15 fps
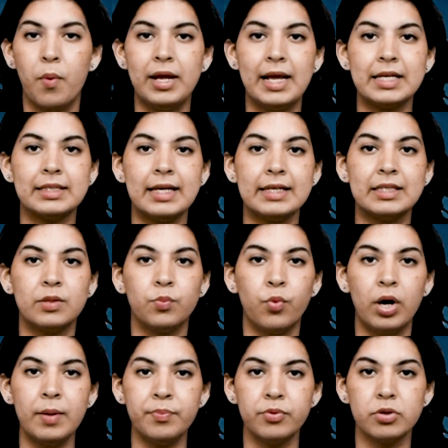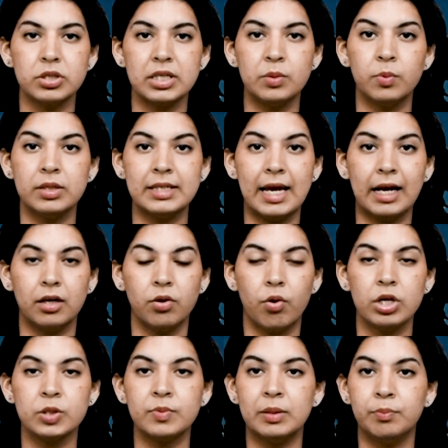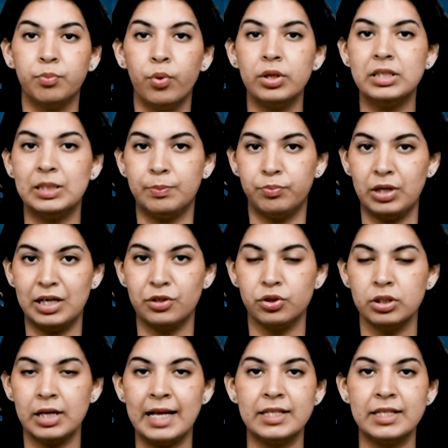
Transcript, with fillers: whereas less than 1% were diagnosed with both depression